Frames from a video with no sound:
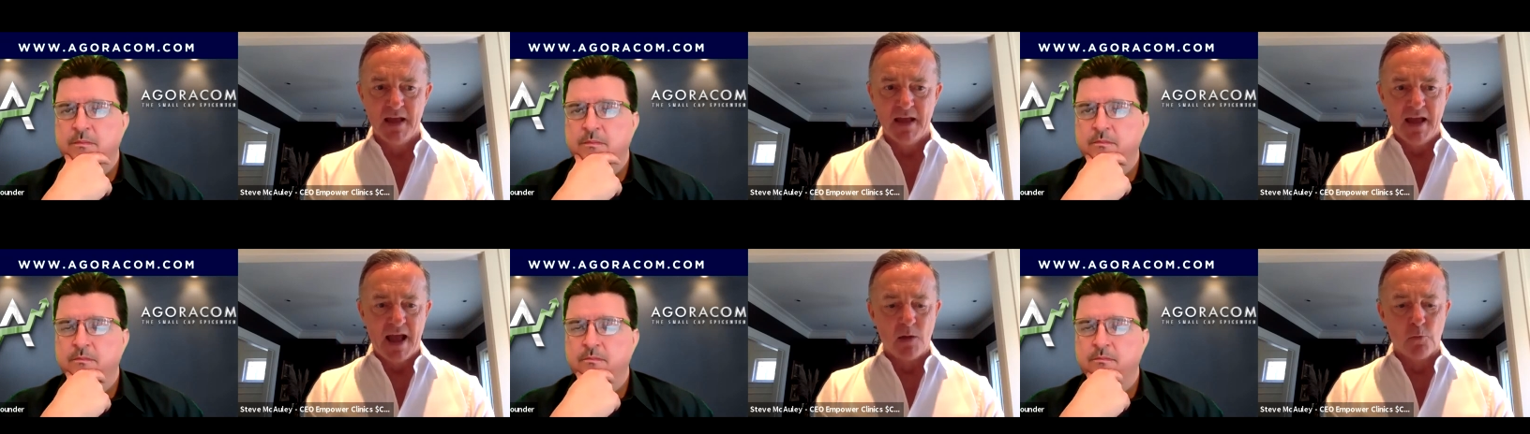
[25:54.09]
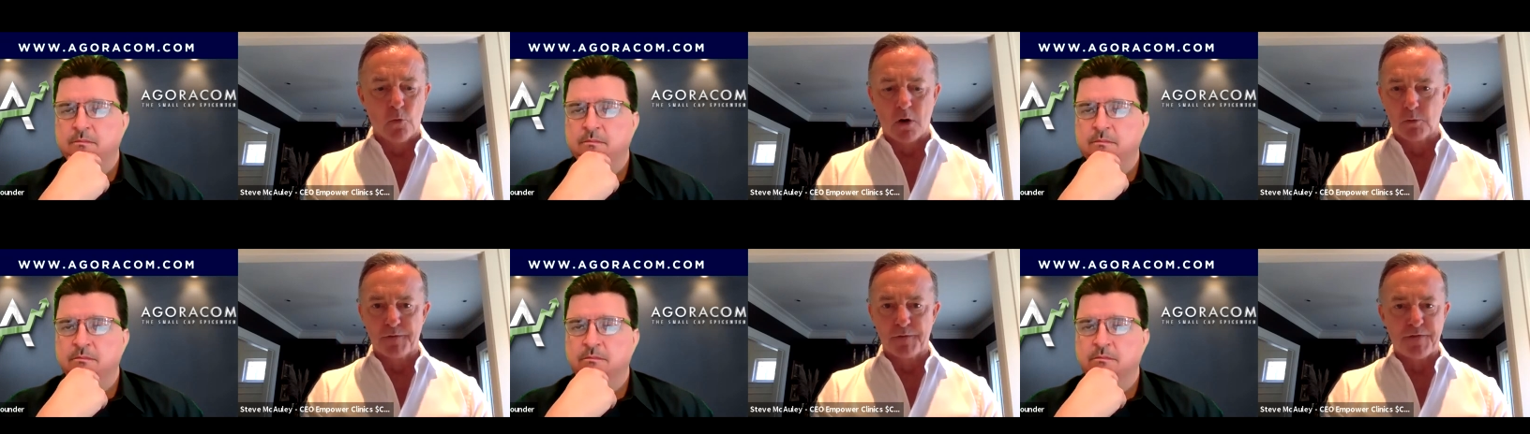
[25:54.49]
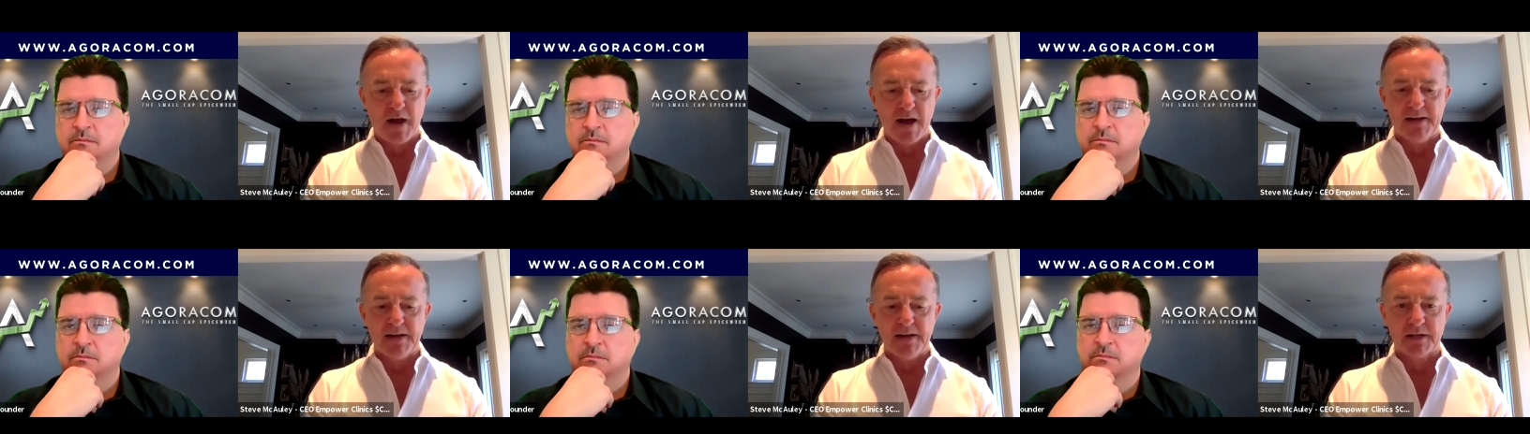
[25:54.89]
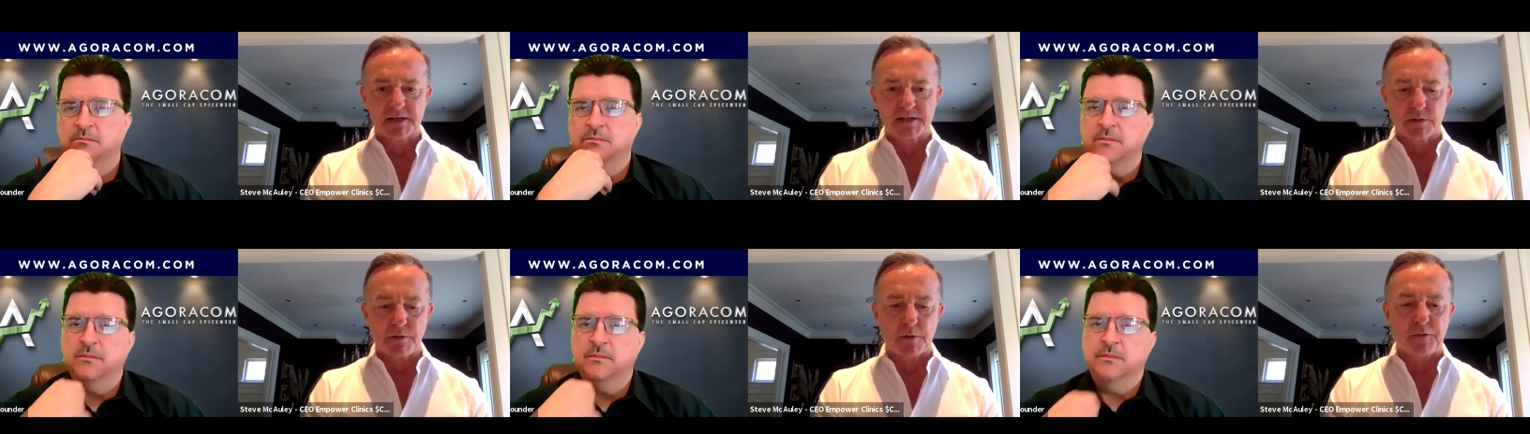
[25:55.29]
Speaker 1: And what we're finding is
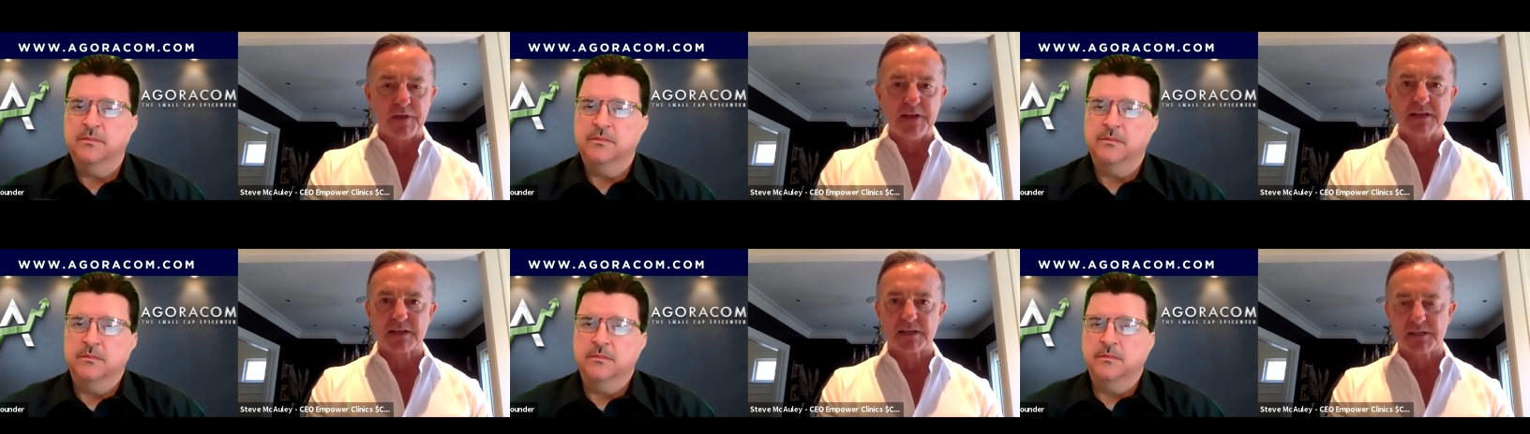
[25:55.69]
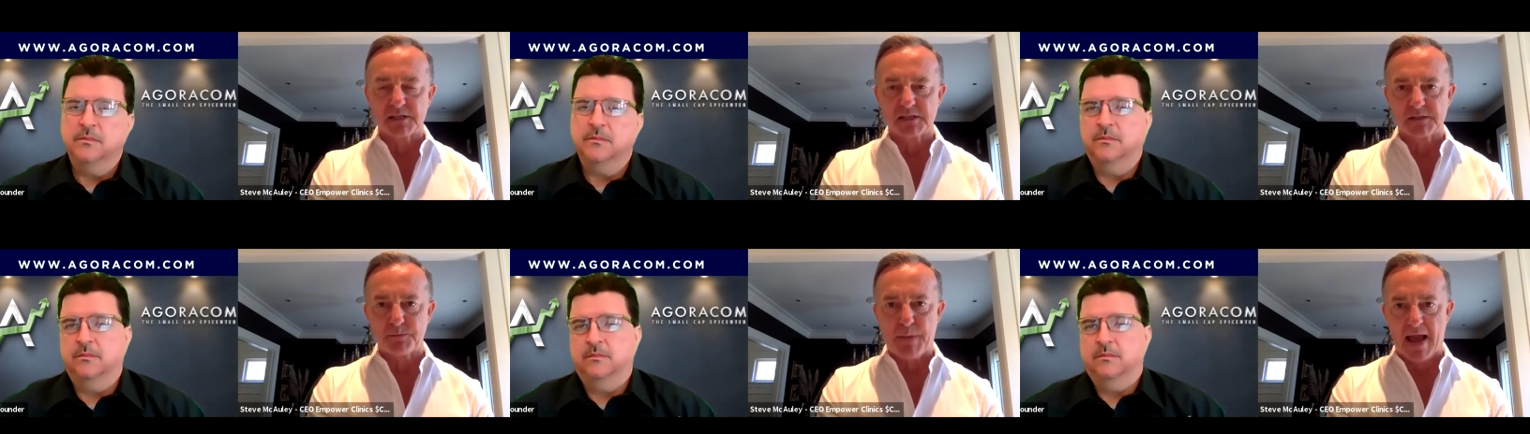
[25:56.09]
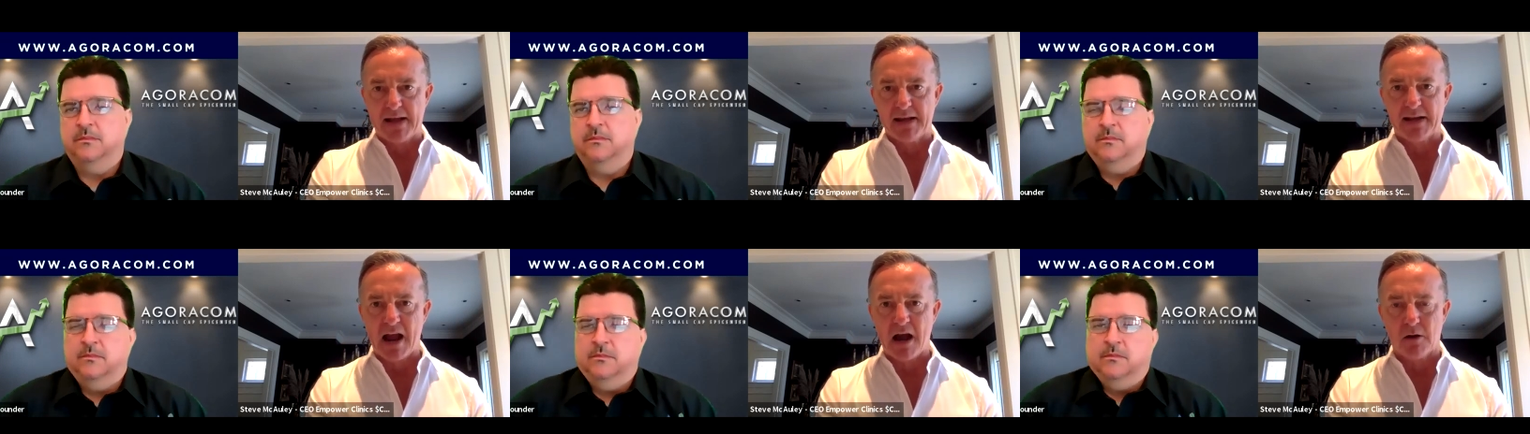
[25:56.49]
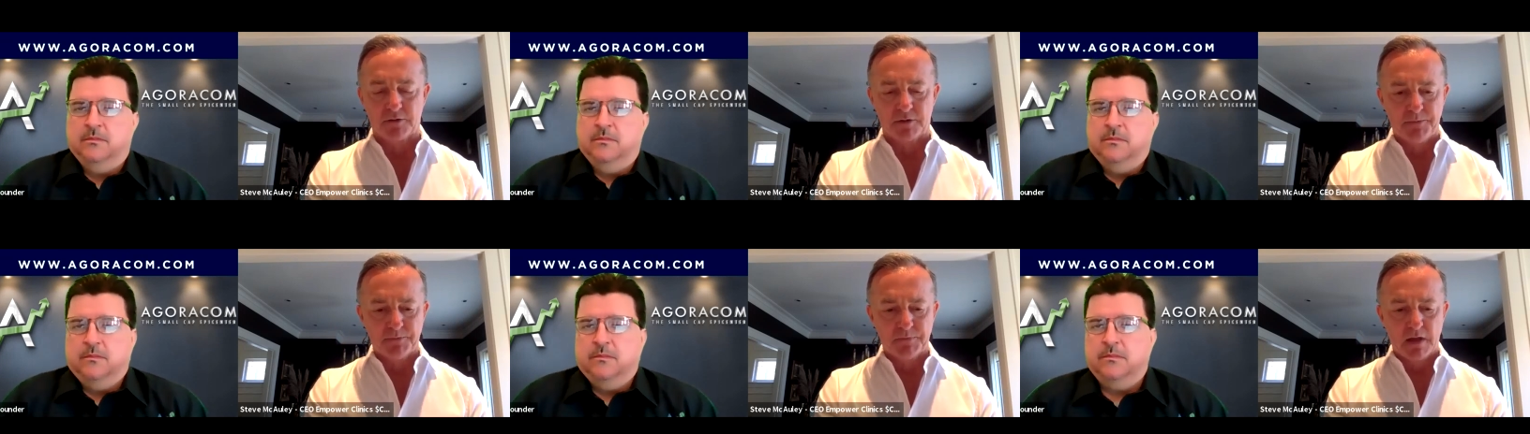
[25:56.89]
that the thesis is panning out.
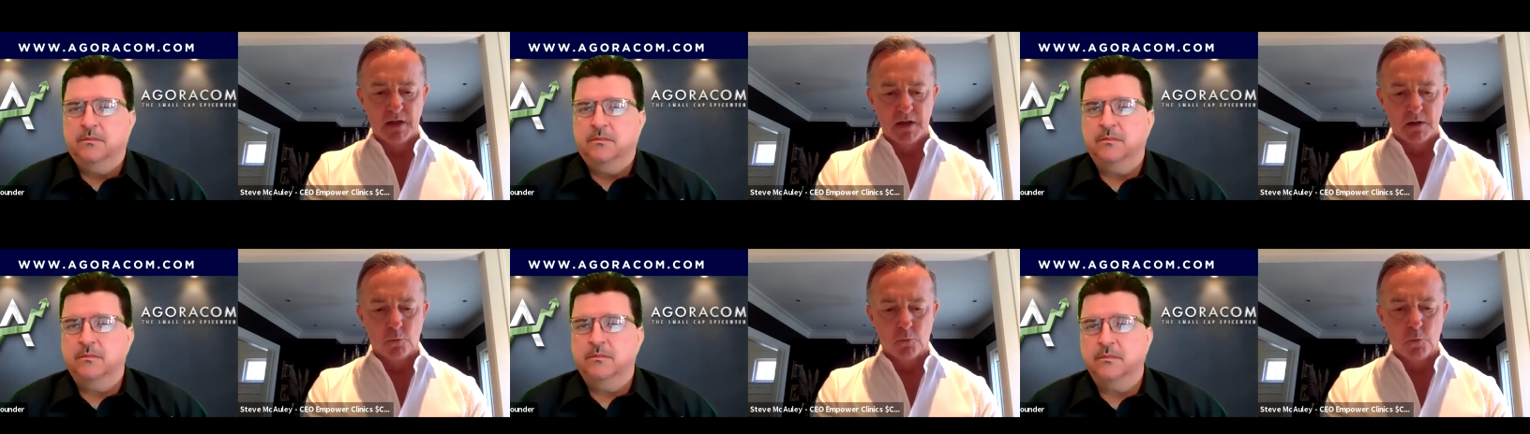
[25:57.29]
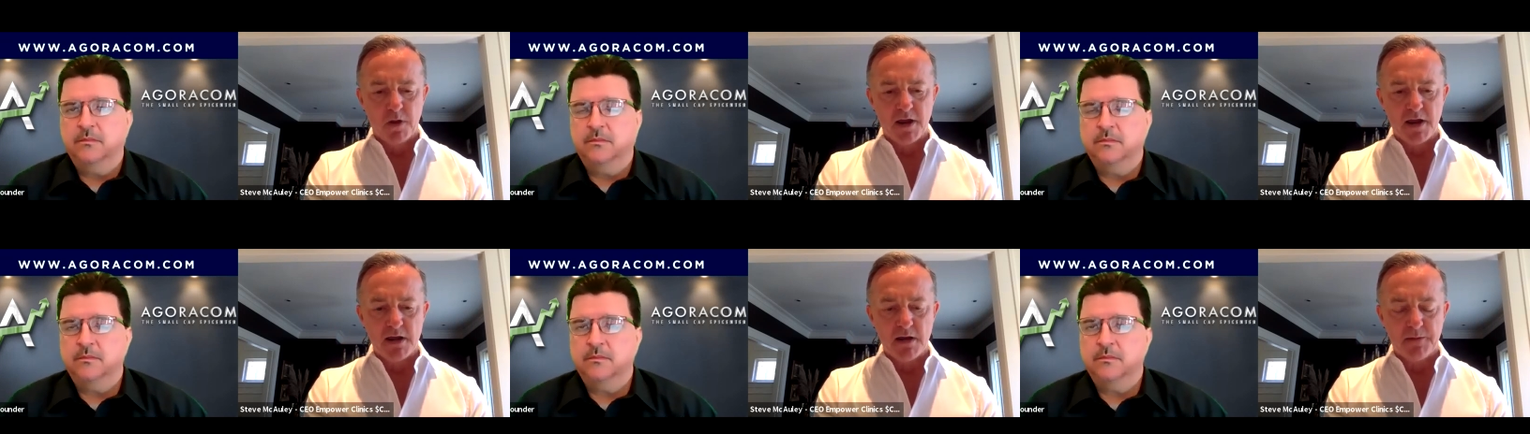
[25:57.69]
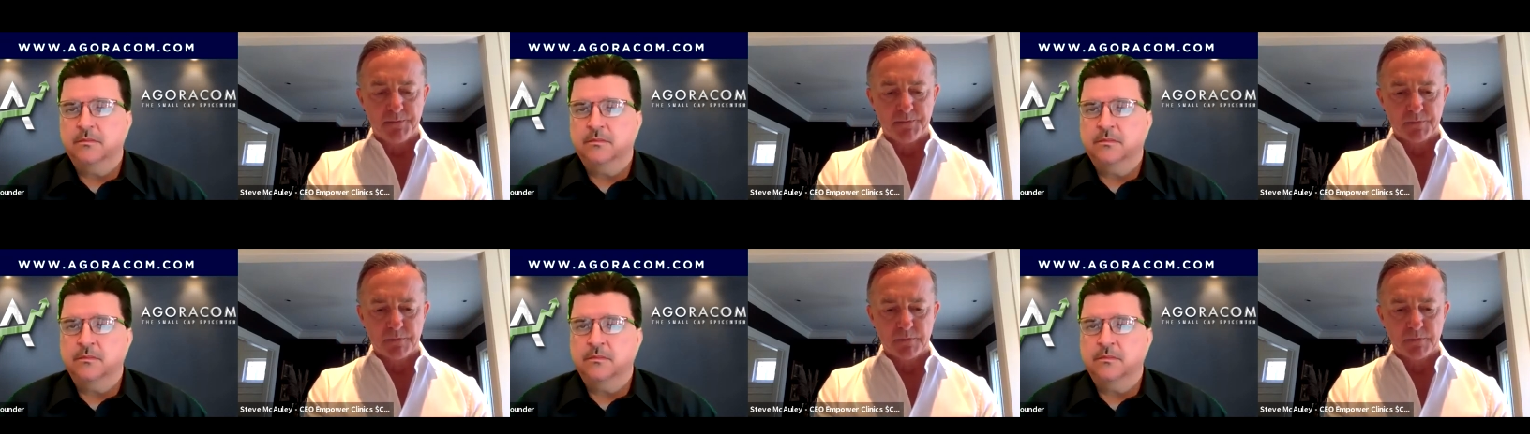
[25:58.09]
We